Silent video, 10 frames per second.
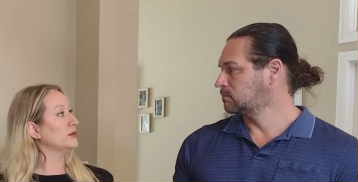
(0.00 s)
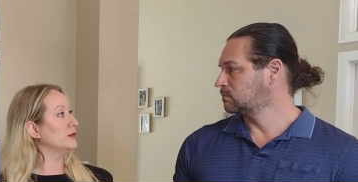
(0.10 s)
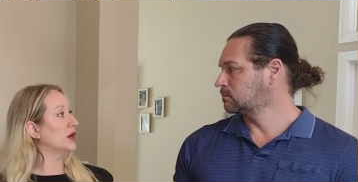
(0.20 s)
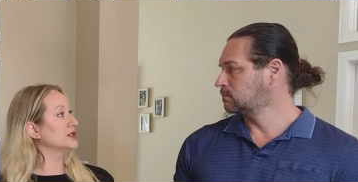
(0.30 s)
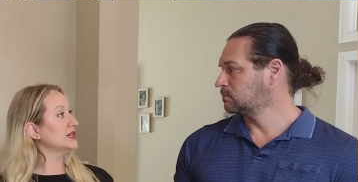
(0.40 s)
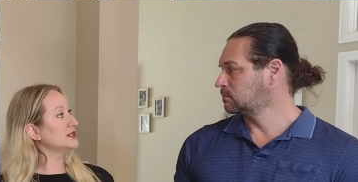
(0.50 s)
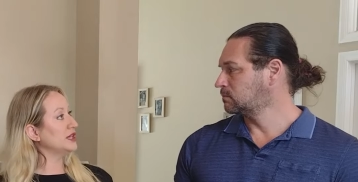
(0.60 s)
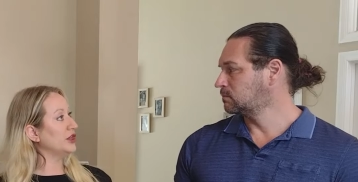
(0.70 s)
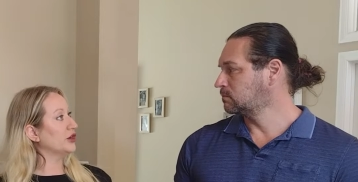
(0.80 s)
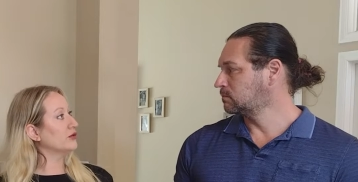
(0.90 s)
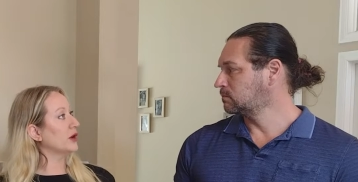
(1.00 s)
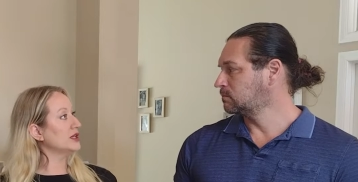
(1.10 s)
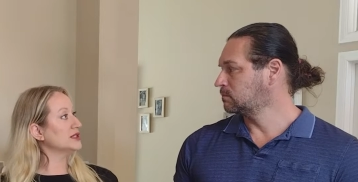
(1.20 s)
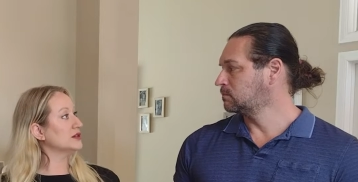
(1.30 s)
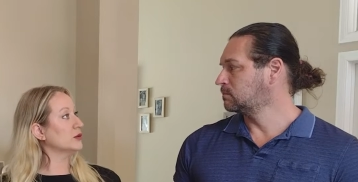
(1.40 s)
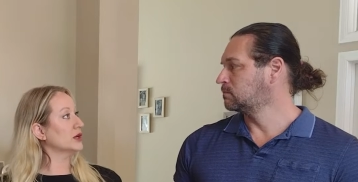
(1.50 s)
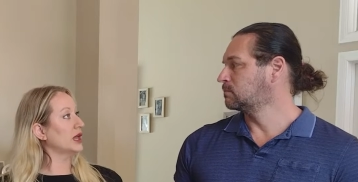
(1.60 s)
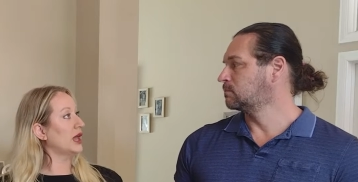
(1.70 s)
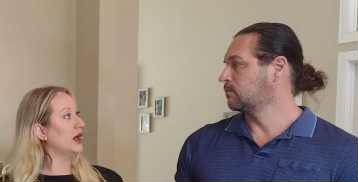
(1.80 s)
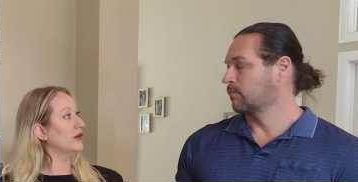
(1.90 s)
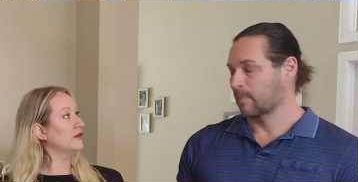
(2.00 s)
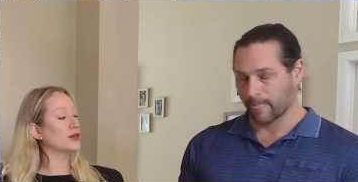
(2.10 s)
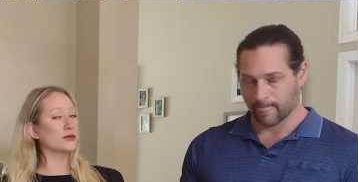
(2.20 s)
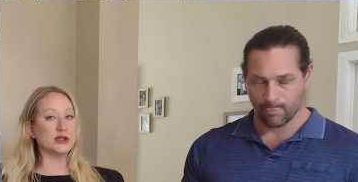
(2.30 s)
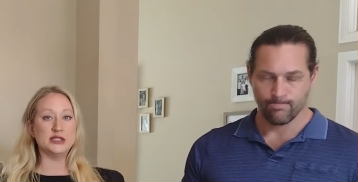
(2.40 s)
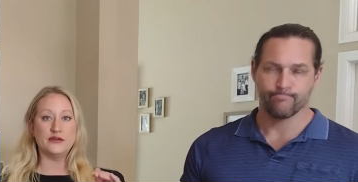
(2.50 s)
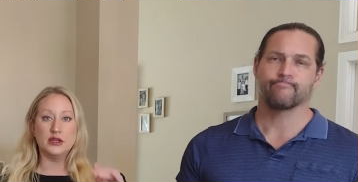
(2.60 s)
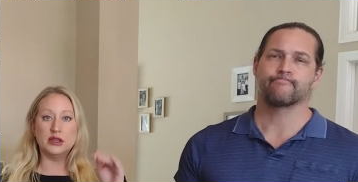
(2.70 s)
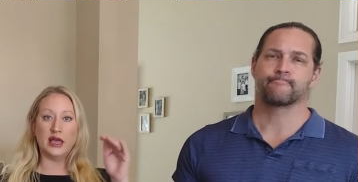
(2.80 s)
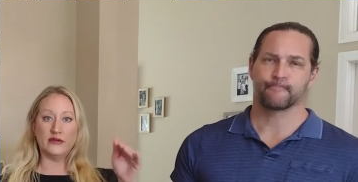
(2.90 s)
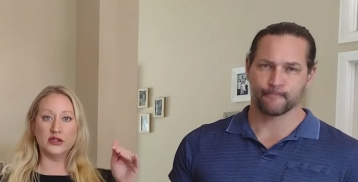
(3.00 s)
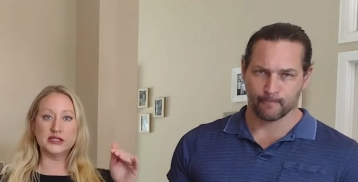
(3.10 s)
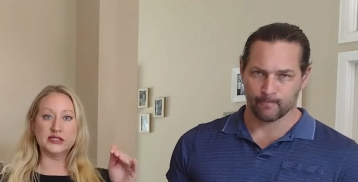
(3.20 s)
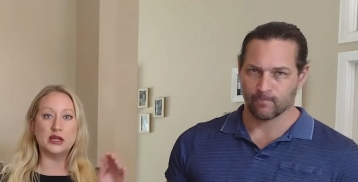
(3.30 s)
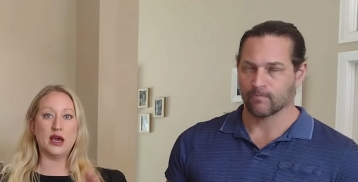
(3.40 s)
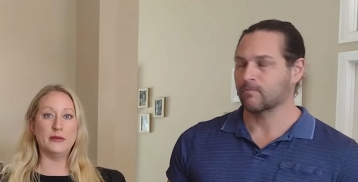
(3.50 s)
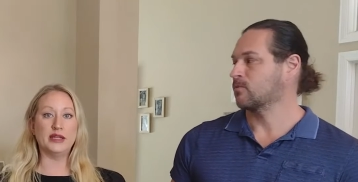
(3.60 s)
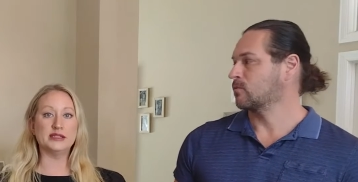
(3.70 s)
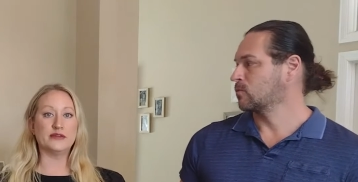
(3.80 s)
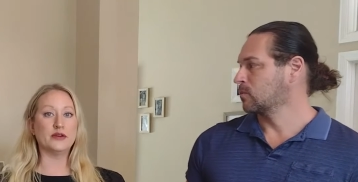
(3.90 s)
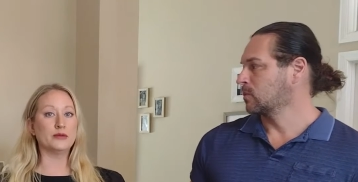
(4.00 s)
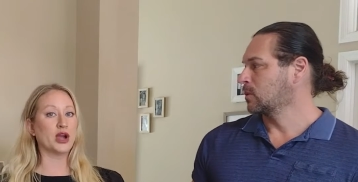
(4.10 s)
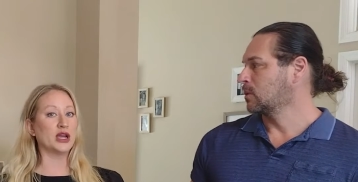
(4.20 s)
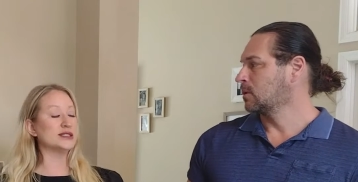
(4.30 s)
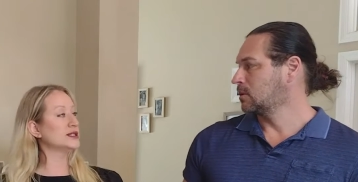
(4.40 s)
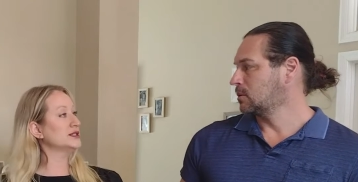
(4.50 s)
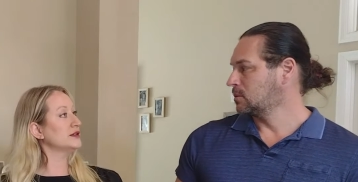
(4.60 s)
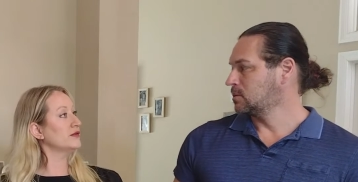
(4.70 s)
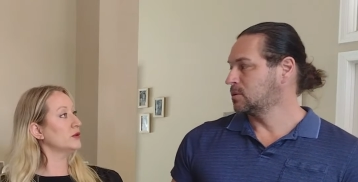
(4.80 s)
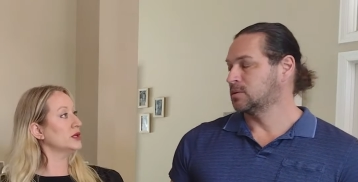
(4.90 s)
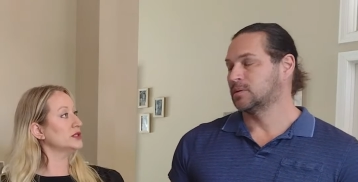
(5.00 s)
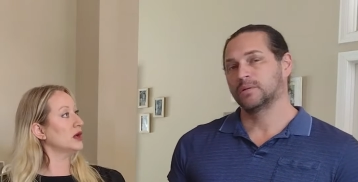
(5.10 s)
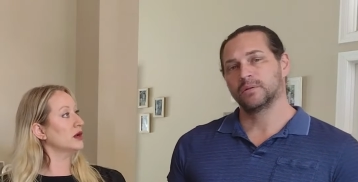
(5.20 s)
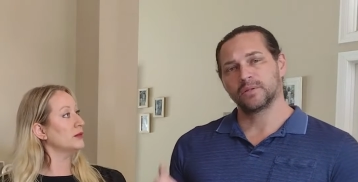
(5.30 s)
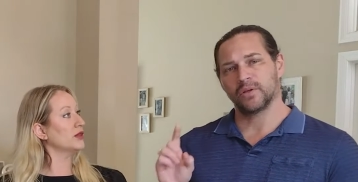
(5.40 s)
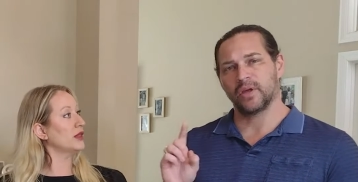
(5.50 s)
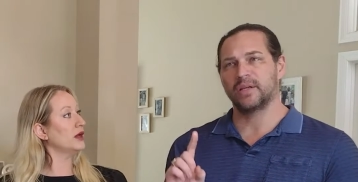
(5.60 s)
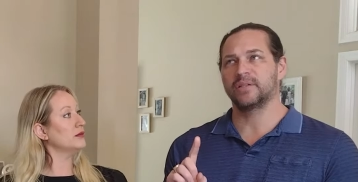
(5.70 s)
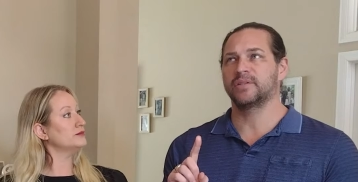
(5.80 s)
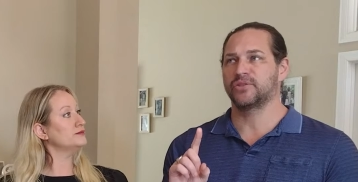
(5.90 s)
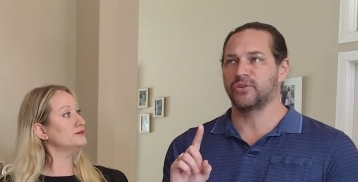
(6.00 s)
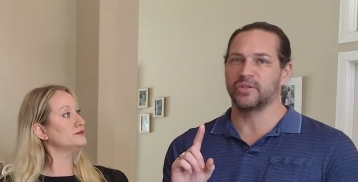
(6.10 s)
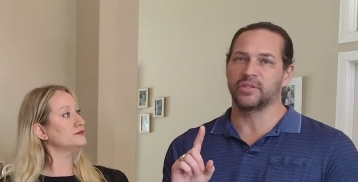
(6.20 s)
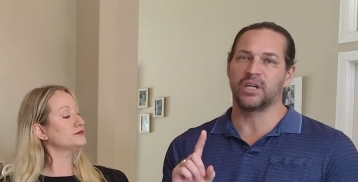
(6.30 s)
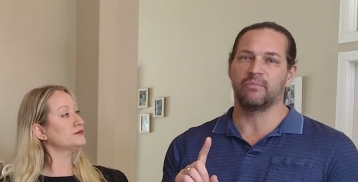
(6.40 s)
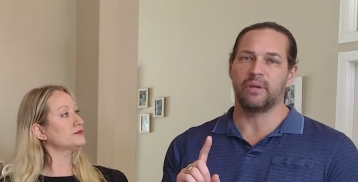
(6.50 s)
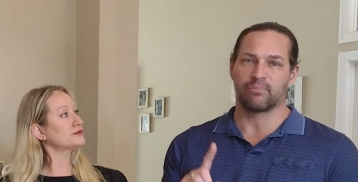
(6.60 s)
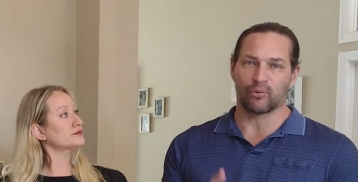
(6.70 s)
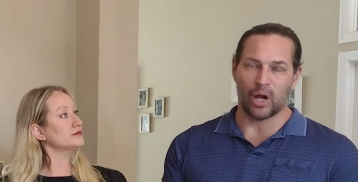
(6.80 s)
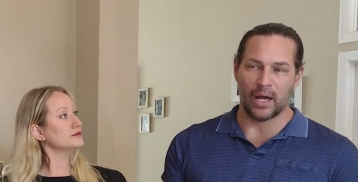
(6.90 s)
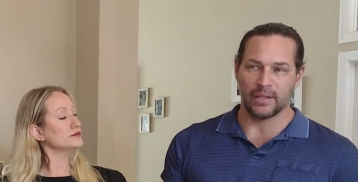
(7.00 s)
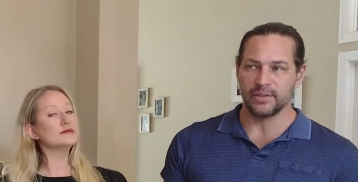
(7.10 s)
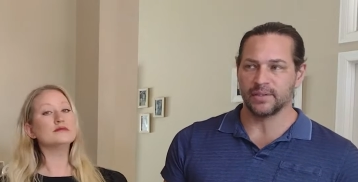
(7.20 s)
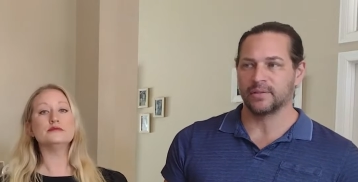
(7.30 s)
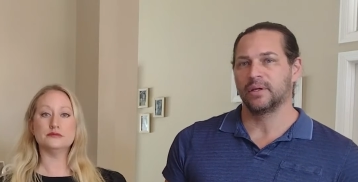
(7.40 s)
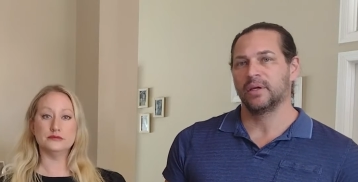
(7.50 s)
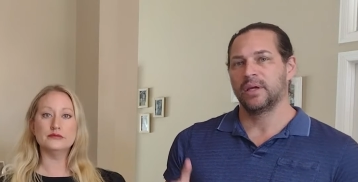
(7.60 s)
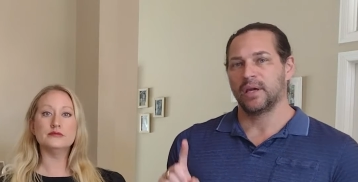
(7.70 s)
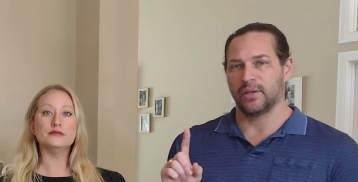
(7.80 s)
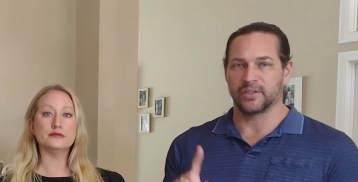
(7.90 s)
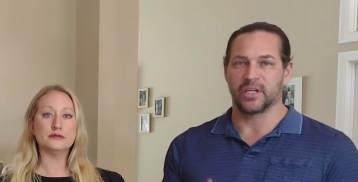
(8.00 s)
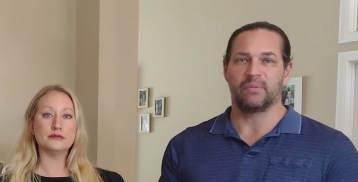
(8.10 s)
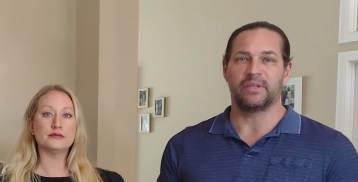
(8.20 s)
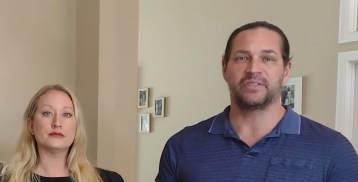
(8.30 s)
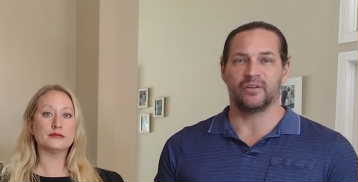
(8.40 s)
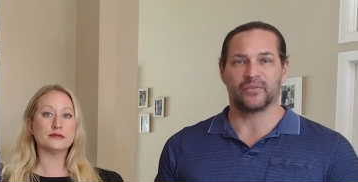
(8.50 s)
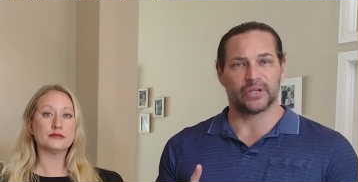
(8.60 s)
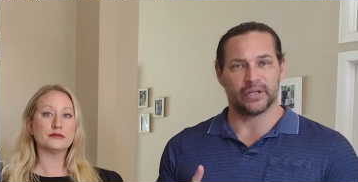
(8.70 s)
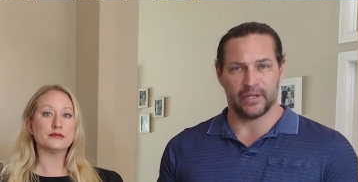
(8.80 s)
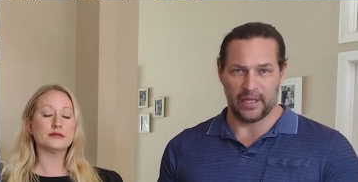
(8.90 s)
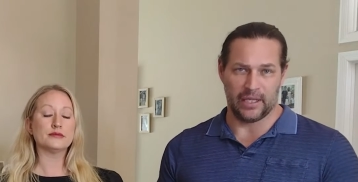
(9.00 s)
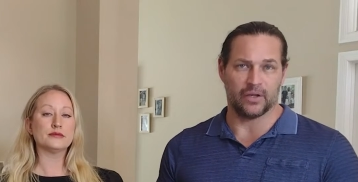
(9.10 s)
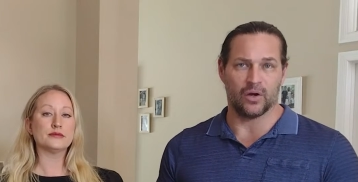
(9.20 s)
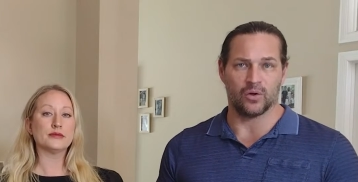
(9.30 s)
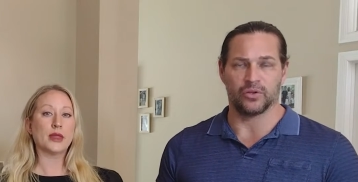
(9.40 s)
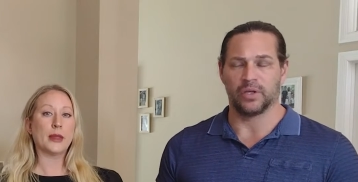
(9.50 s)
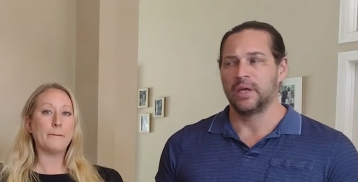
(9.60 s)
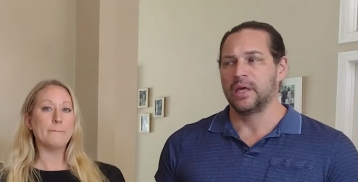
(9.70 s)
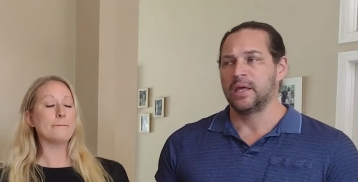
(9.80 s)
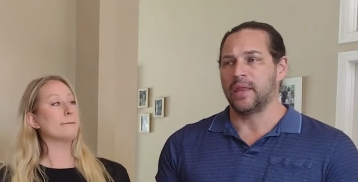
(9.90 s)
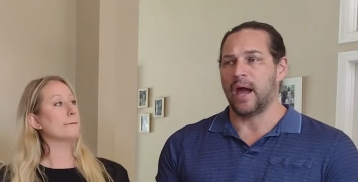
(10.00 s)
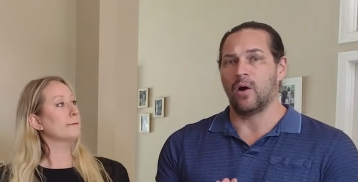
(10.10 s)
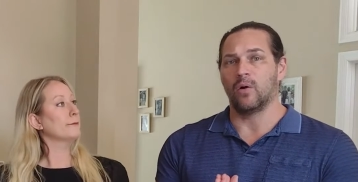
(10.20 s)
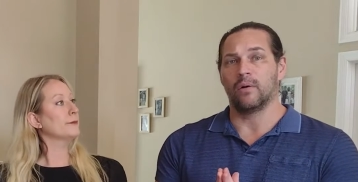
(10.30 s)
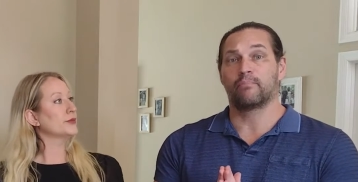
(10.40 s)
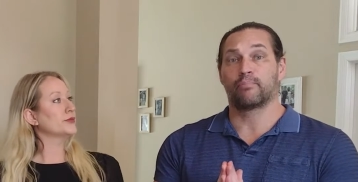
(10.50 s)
Speaker 1: it'll be multi-tiered, right? So we're going to have three different levels um, at different prices. If you want to talk about so that, that. is
Speaker 2: so there's going to be bronze and there's going to be silver and gold. Now